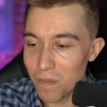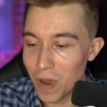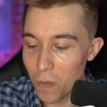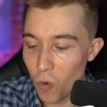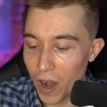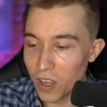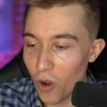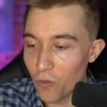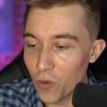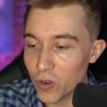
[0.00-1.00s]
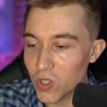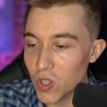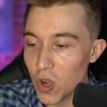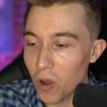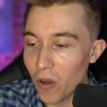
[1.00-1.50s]
I might want to go in for
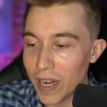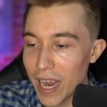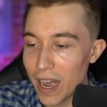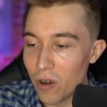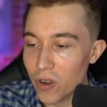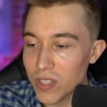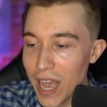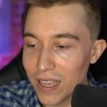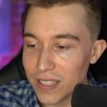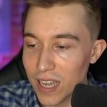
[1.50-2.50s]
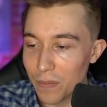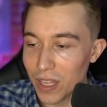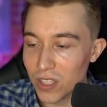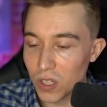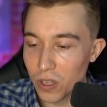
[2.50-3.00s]
snowball and arrows as the time
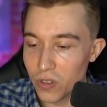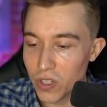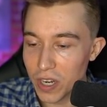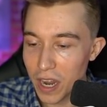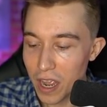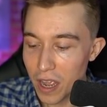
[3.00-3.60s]
gets closer.